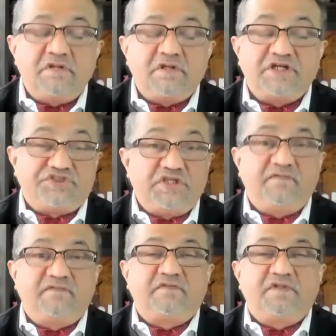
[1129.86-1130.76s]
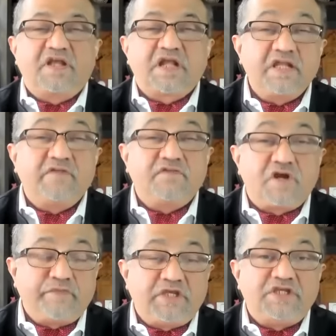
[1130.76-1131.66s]
achieved the kind of
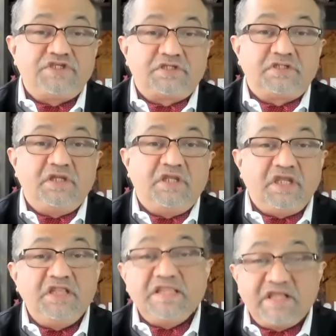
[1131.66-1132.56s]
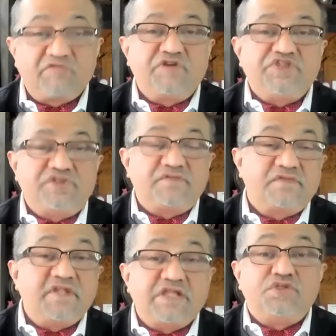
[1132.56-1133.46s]
domination in their regions
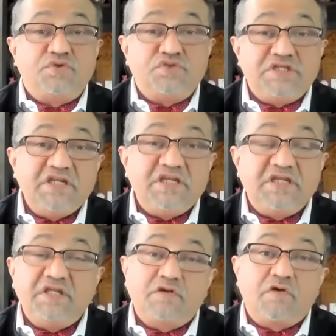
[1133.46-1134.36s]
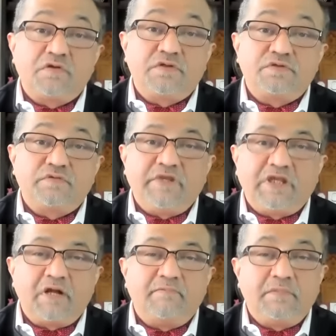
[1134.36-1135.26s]
that you need in order to
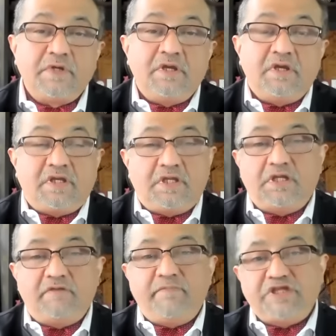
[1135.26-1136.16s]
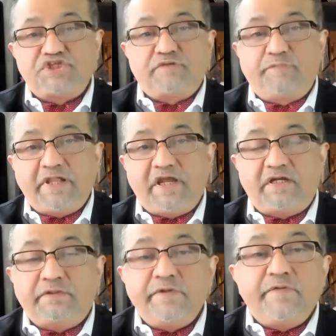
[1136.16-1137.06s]
become a, a major
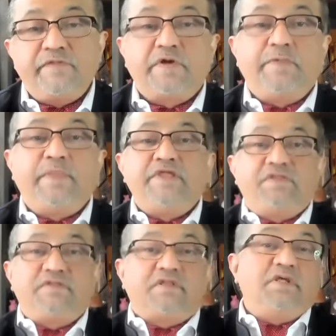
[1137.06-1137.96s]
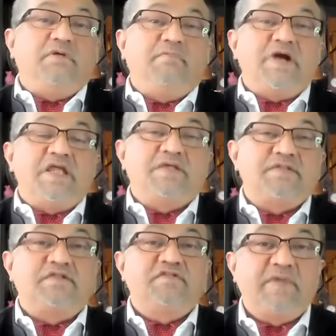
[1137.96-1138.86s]
player. So this is my
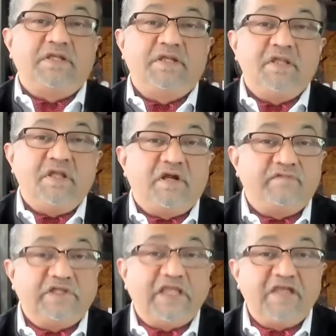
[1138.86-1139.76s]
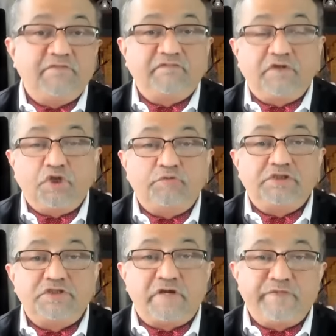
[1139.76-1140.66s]
assessment of the game of global
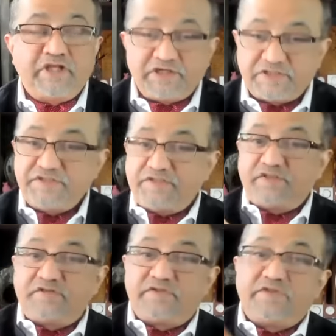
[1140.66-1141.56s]
domination. This is the